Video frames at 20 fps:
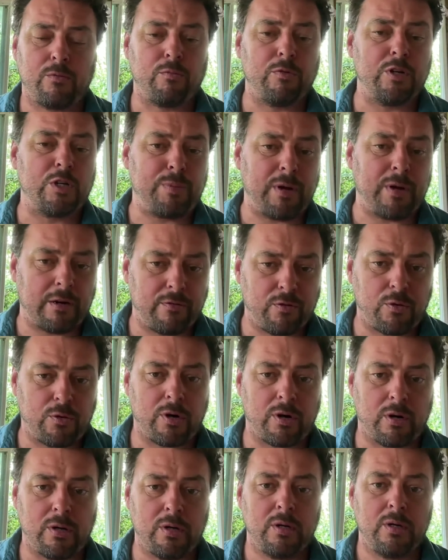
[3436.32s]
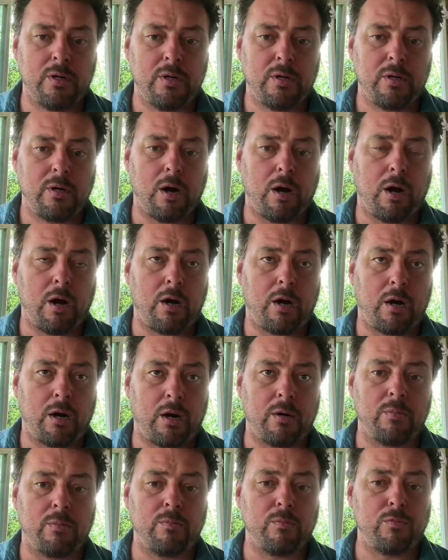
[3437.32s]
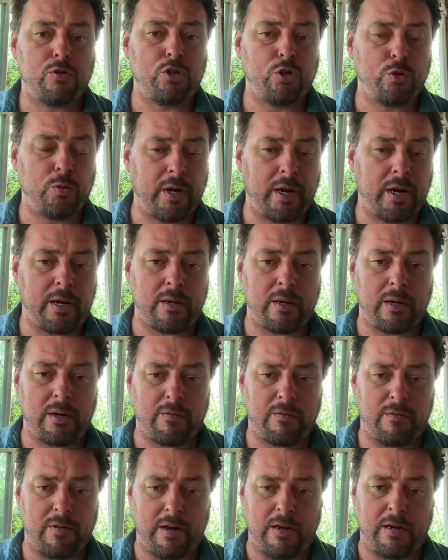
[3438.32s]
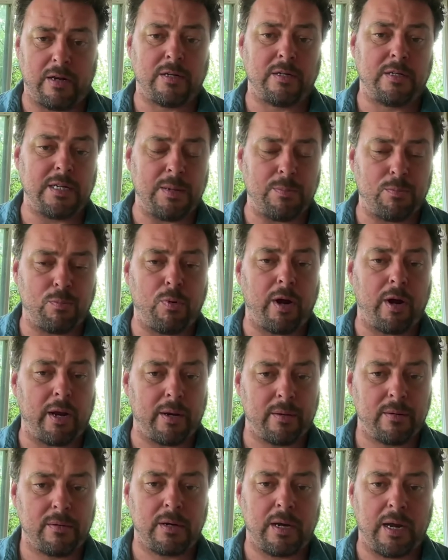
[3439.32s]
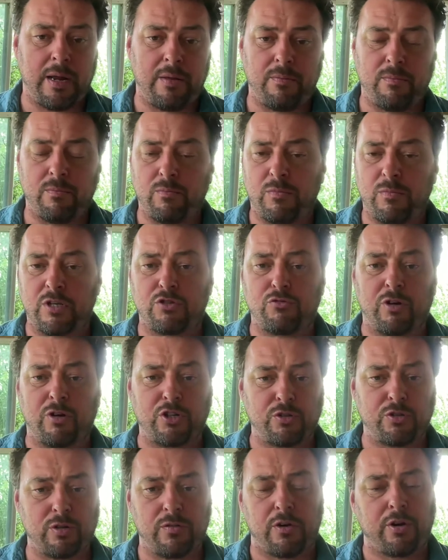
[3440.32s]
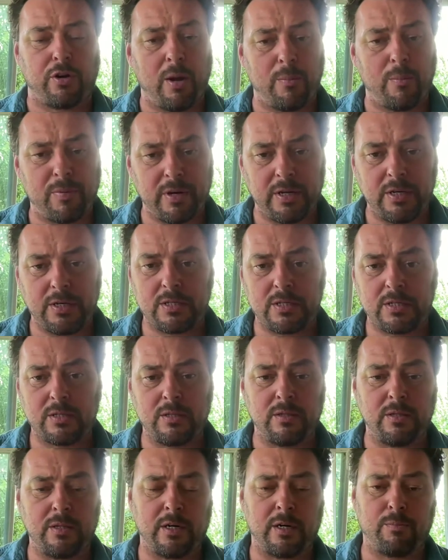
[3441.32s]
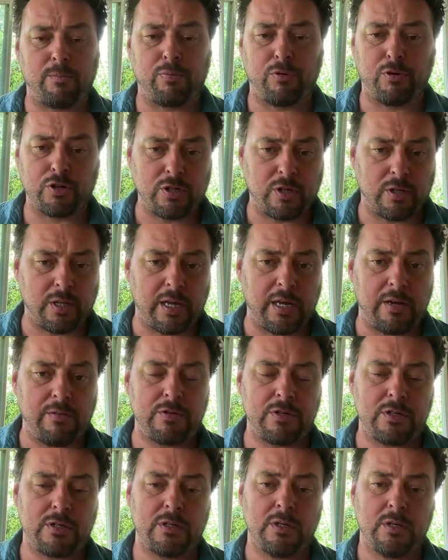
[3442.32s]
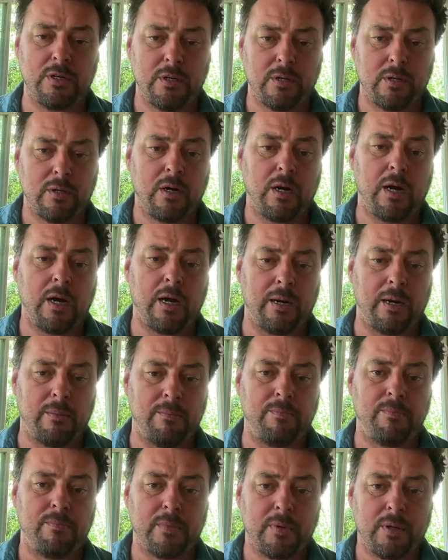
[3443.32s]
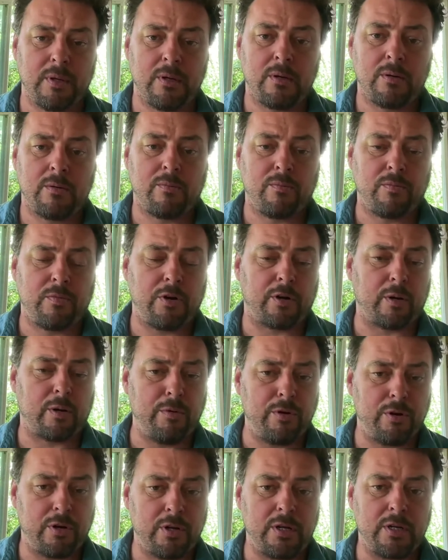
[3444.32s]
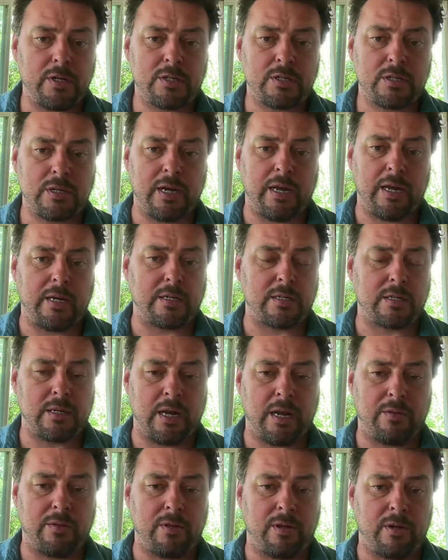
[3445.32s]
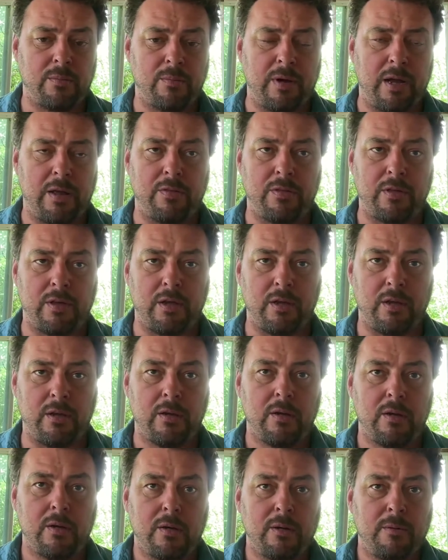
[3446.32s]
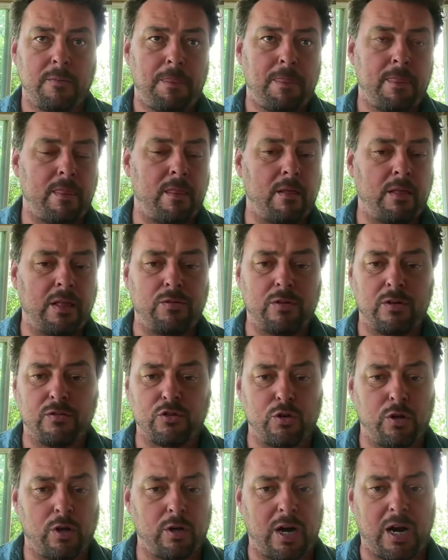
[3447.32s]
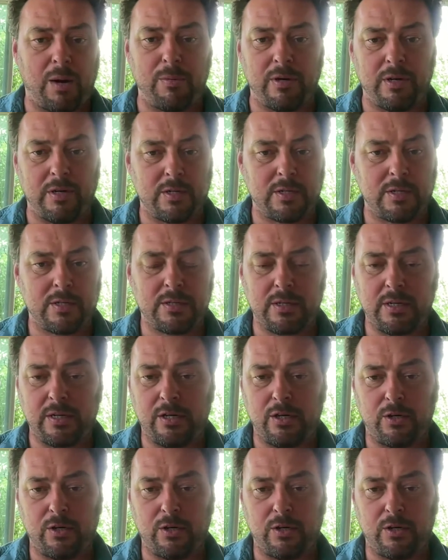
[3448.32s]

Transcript: respect for are doing it in a deep way in the structure of their companies, their personal lives, um, their communities, and the level of soil carbon is,